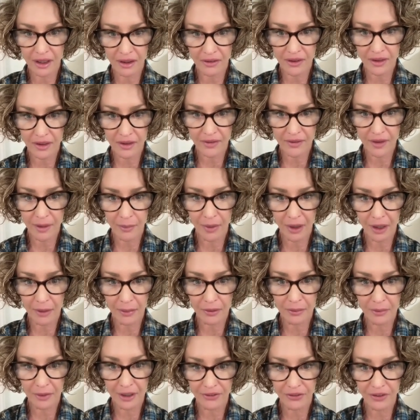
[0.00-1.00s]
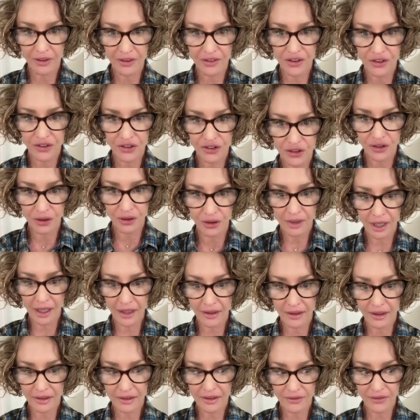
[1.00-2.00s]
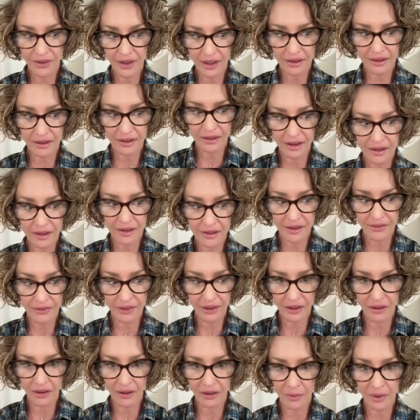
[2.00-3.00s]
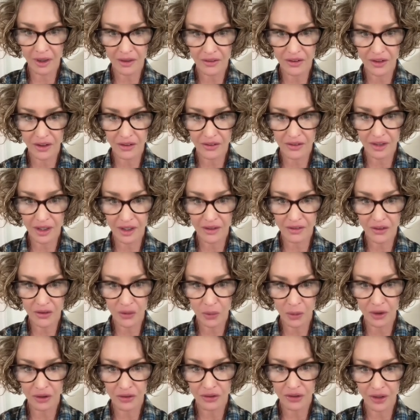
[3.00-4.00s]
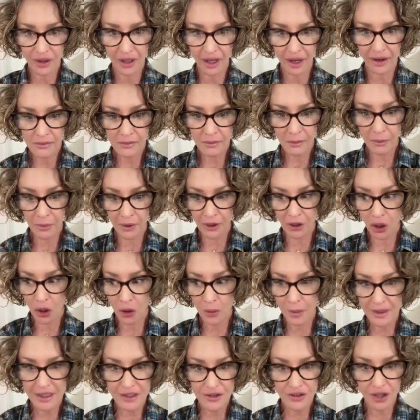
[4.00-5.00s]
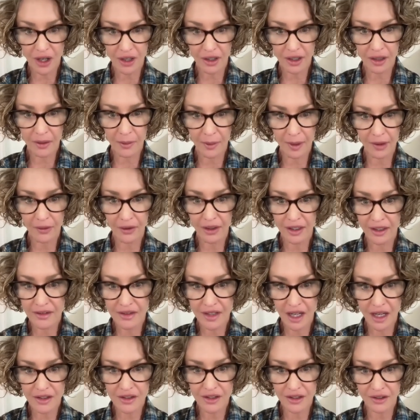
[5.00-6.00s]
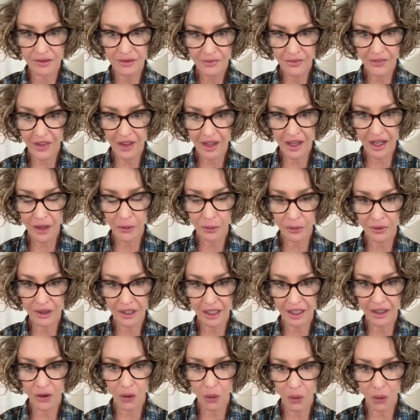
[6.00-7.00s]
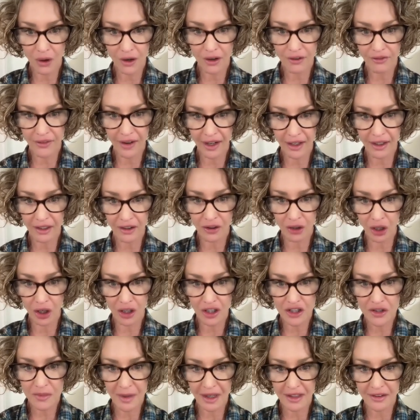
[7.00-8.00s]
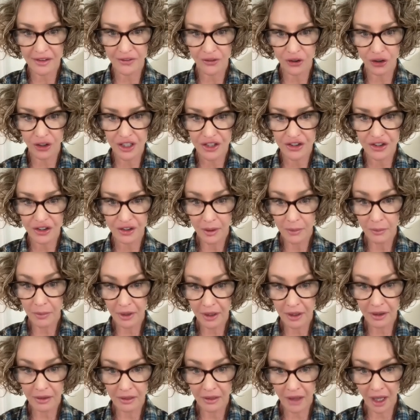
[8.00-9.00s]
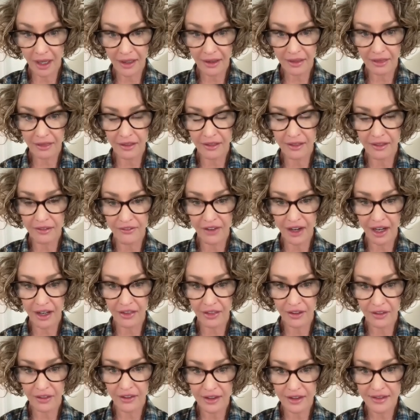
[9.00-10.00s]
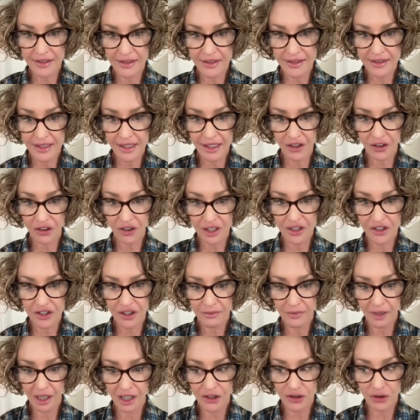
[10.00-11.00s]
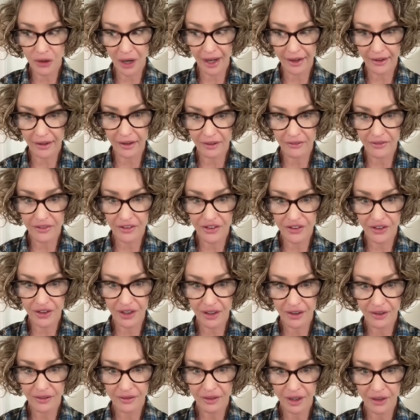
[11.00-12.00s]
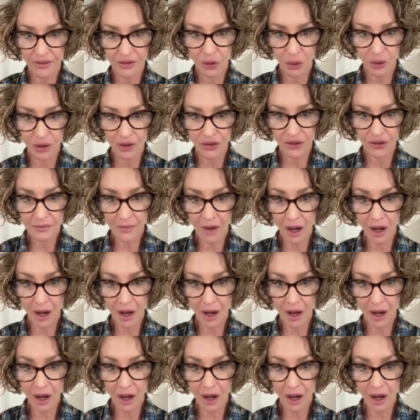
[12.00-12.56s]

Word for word: everything in that Bible, my friends, is true. And yes, in fact, it does live here amongst us in this world today. But nobody's talking about its cousin, the equally horrifying large, massive creature. But unlike the Leviathan that is a sea creature, a dragon of the sea of sorts,